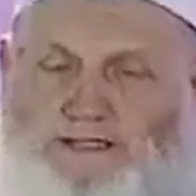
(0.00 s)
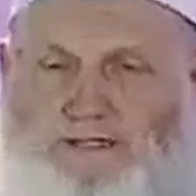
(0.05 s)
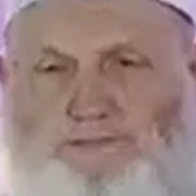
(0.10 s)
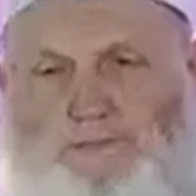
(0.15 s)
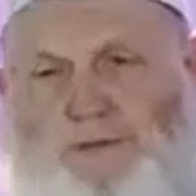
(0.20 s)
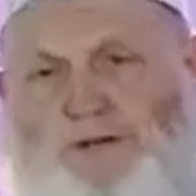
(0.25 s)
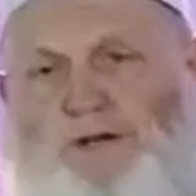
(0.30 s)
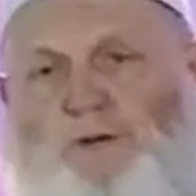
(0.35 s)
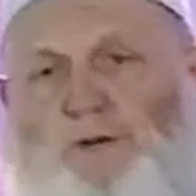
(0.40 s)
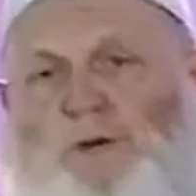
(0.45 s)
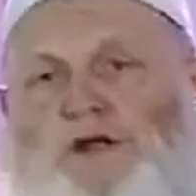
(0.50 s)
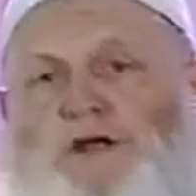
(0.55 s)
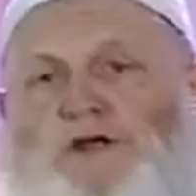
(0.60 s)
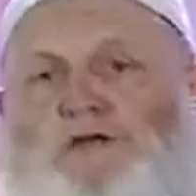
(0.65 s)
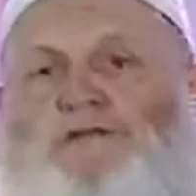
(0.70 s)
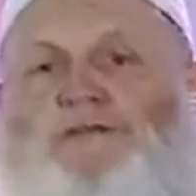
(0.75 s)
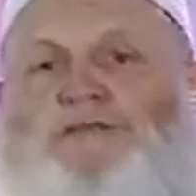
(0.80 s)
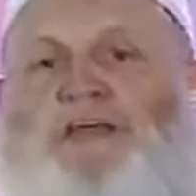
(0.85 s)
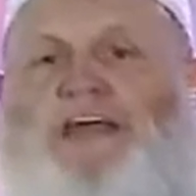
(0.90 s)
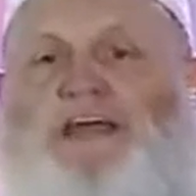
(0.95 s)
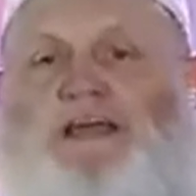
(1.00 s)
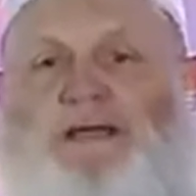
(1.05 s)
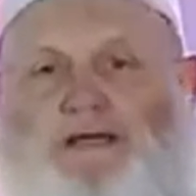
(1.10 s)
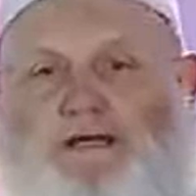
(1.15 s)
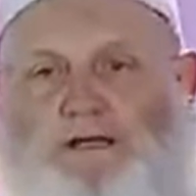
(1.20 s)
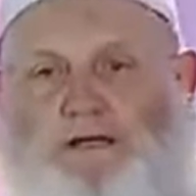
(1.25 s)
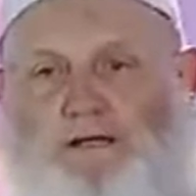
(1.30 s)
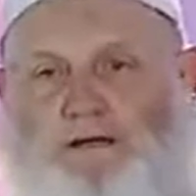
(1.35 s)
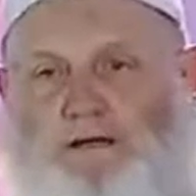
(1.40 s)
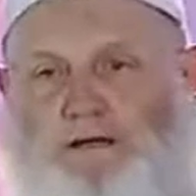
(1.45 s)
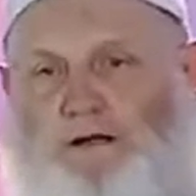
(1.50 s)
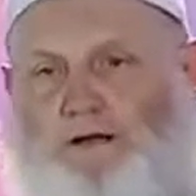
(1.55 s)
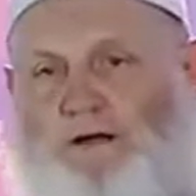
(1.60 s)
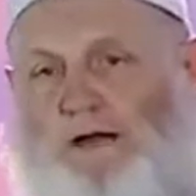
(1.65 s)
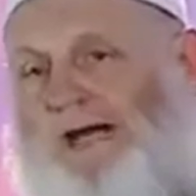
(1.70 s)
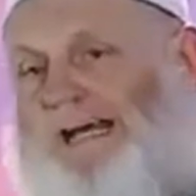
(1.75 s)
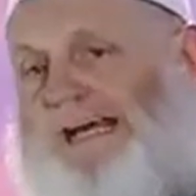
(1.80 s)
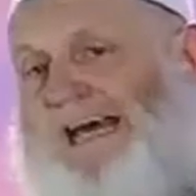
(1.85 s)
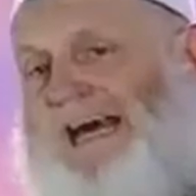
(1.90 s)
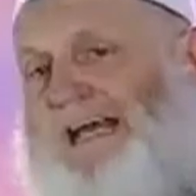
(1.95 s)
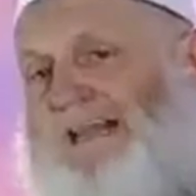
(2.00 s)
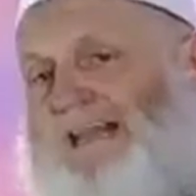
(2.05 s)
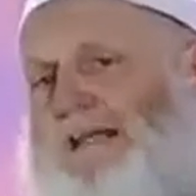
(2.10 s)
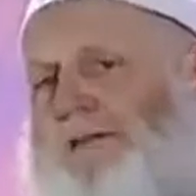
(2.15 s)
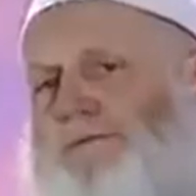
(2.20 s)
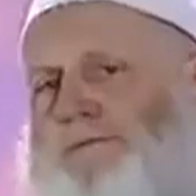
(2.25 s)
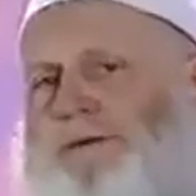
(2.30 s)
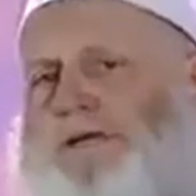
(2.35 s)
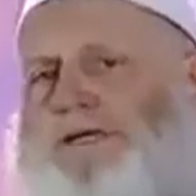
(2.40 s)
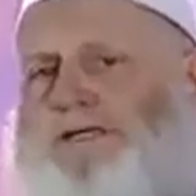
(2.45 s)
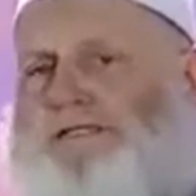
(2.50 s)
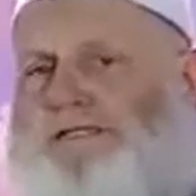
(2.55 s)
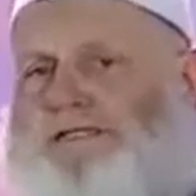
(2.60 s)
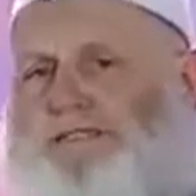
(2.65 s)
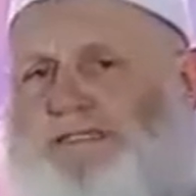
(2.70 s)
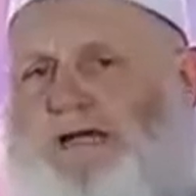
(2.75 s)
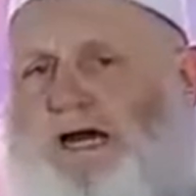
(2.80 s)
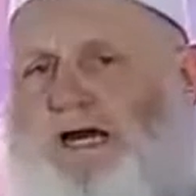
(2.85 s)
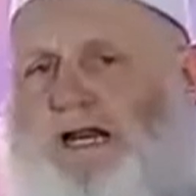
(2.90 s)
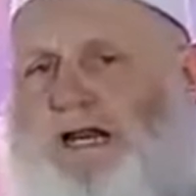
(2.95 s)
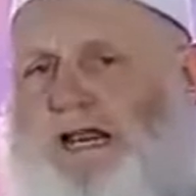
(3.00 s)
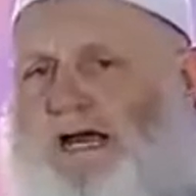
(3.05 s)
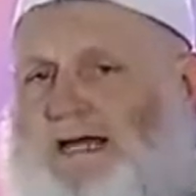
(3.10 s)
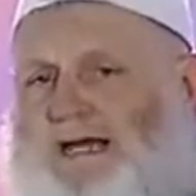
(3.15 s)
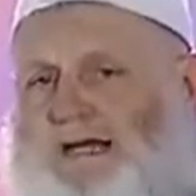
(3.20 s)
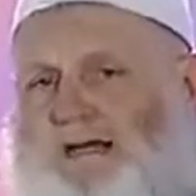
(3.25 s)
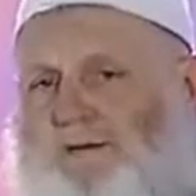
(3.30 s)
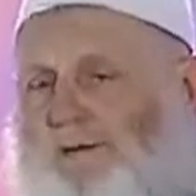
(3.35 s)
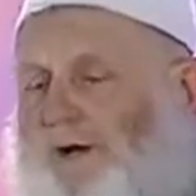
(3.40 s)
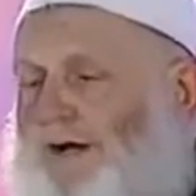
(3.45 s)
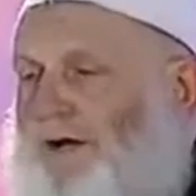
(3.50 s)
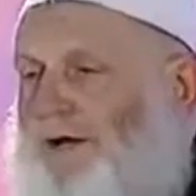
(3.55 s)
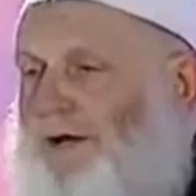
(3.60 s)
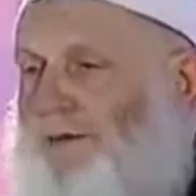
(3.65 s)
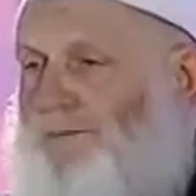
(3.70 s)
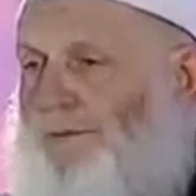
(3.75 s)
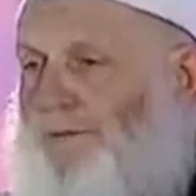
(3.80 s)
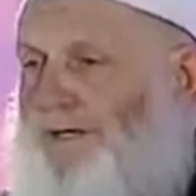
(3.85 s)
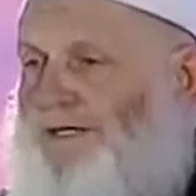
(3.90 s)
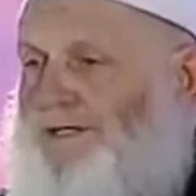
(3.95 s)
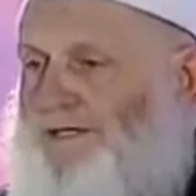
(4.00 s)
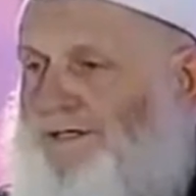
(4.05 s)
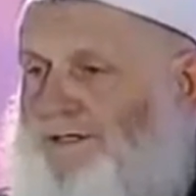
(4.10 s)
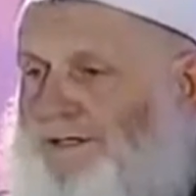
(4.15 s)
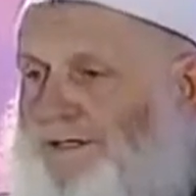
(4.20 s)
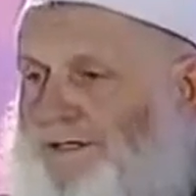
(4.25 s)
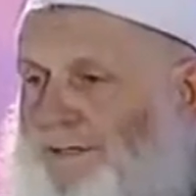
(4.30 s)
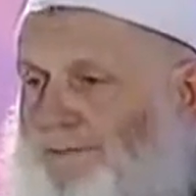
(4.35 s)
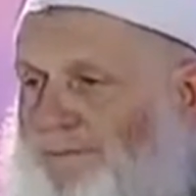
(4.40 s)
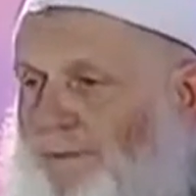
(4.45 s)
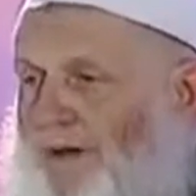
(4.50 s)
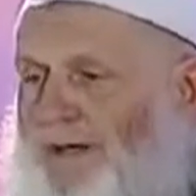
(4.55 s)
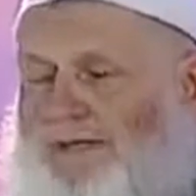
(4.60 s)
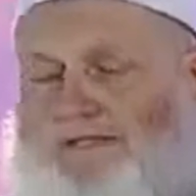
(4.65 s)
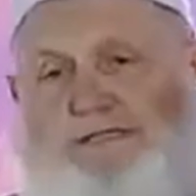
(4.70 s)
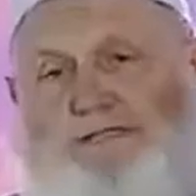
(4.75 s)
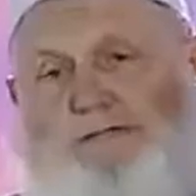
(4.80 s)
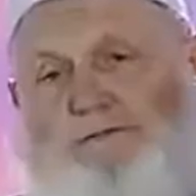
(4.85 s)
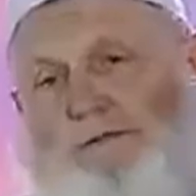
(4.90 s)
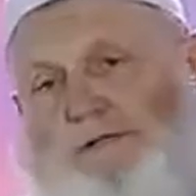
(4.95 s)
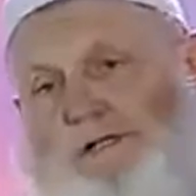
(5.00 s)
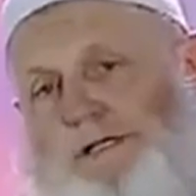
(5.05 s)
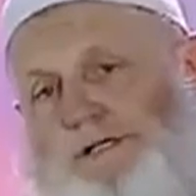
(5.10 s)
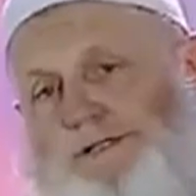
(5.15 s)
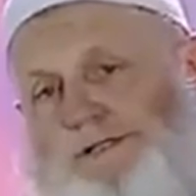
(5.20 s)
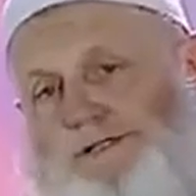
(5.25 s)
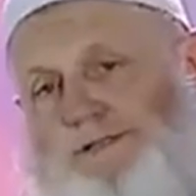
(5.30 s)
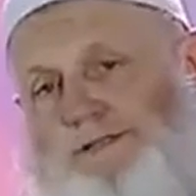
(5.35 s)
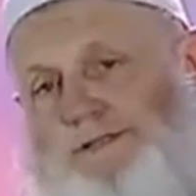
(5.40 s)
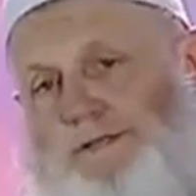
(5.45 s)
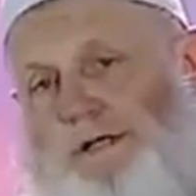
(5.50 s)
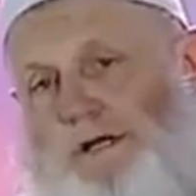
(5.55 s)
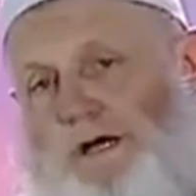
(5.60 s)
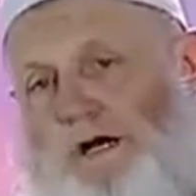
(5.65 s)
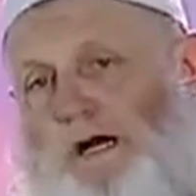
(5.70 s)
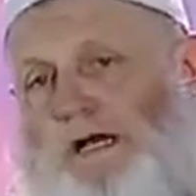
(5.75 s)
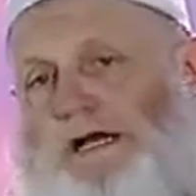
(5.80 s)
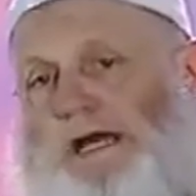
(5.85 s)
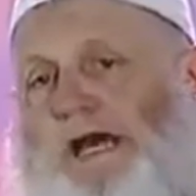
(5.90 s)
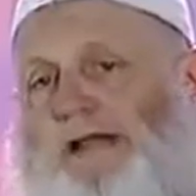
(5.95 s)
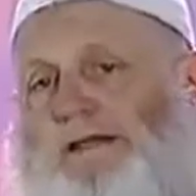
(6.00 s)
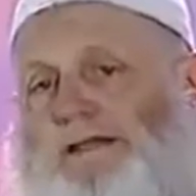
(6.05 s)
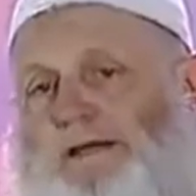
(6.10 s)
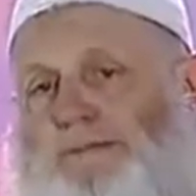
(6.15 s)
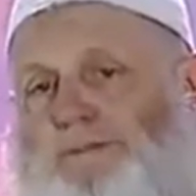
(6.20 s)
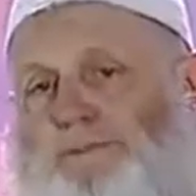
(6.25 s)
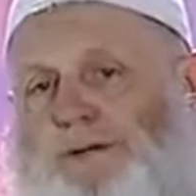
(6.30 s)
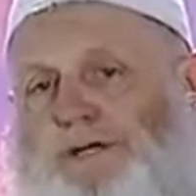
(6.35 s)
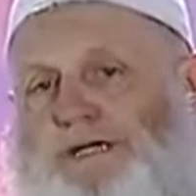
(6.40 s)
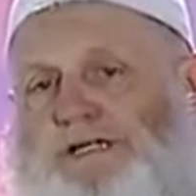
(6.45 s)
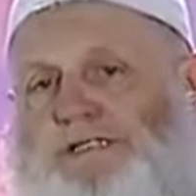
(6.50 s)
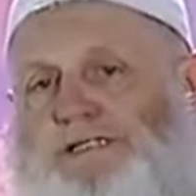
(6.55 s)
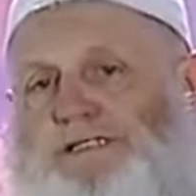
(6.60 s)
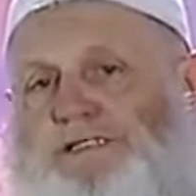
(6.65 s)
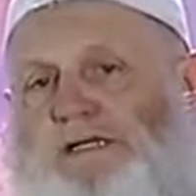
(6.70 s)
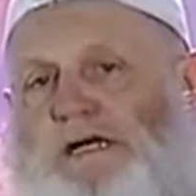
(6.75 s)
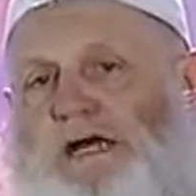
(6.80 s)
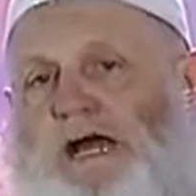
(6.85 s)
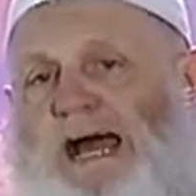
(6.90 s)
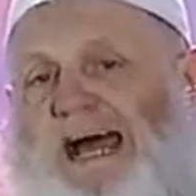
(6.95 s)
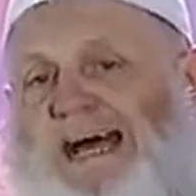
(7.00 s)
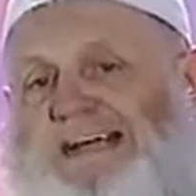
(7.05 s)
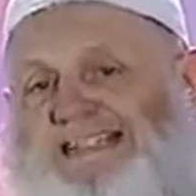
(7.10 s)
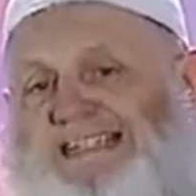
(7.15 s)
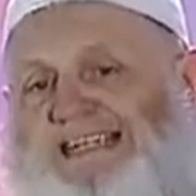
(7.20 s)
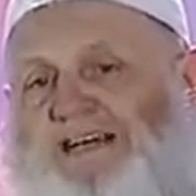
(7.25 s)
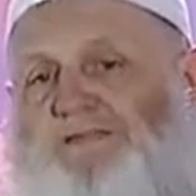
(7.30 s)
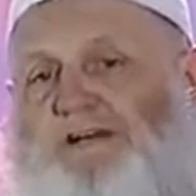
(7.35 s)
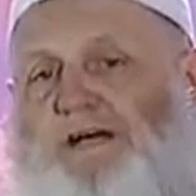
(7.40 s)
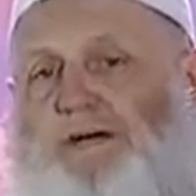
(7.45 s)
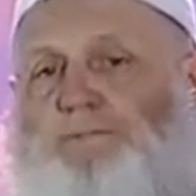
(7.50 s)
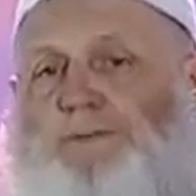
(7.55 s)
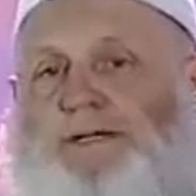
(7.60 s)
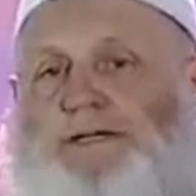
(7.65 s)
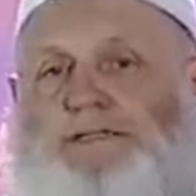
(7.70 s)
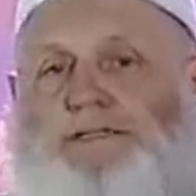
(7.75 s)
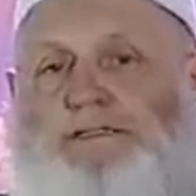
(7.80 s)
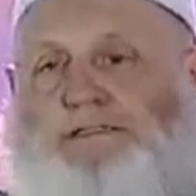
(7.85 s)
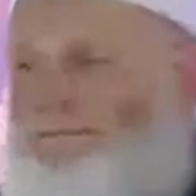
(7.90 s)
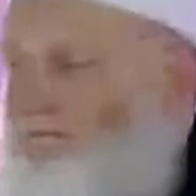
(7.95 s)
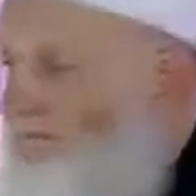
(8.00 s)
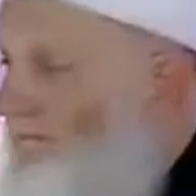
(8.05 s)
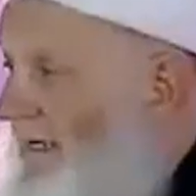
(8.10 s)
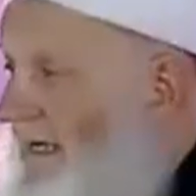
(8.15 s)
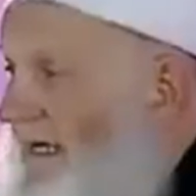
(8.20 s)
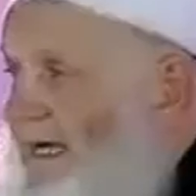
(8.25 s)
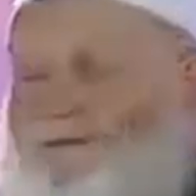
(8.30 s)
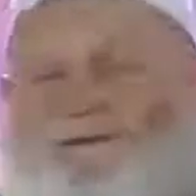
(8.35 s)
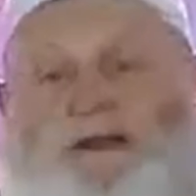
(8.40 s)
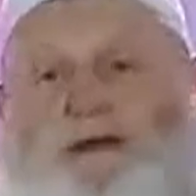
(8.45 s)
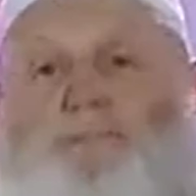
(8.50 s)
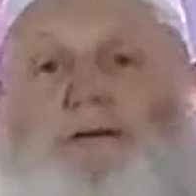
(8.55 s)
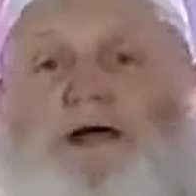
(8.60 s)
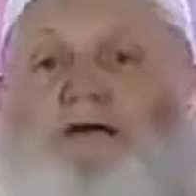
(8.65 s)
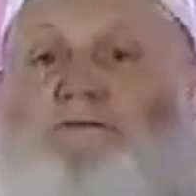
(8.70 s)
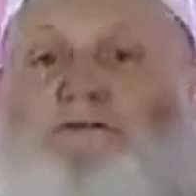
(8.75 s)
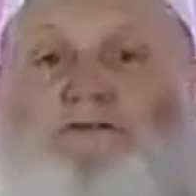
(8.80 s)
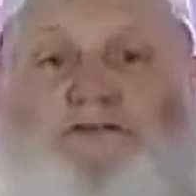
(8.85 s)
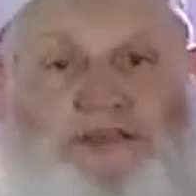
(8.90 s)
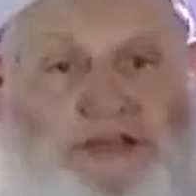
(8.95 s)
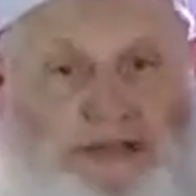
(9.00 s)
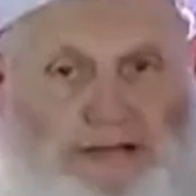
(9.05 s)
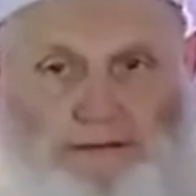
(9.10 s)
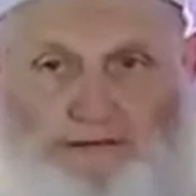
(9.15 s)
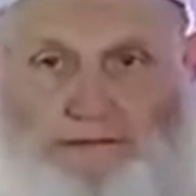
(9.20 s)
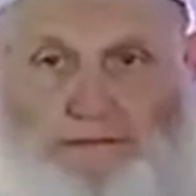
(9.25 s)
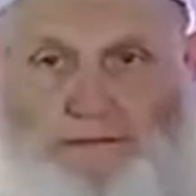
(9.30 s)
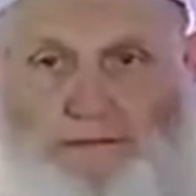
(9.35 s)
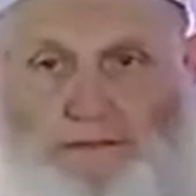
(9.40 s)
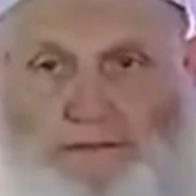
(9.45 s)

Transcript: That's a pretty weird thing. A Catholic priest is not like a regular preacher in the Protestant religion. A Catholic priest has given up everything.